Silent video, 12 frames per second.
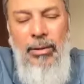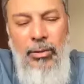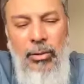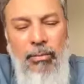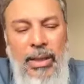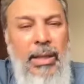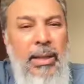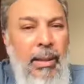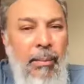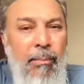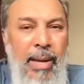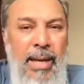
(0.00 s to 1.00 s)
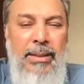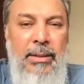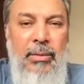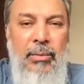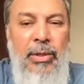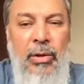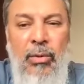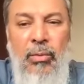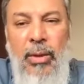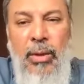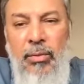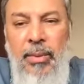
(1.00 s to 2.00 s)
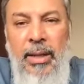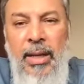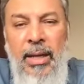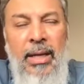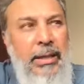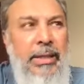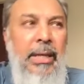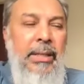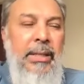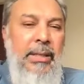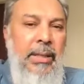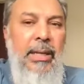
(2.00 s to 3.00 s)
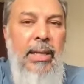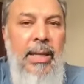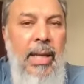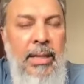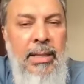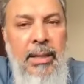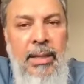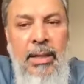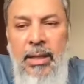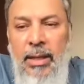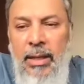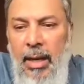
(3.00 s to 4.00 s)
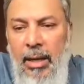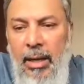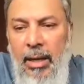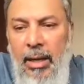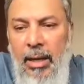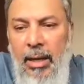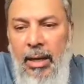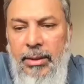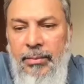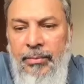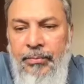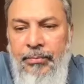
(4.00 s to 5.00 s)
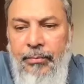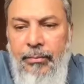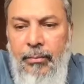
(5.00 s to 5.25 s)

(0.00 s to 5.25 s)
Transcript: We want to be the best. We don't want to be just yet another college.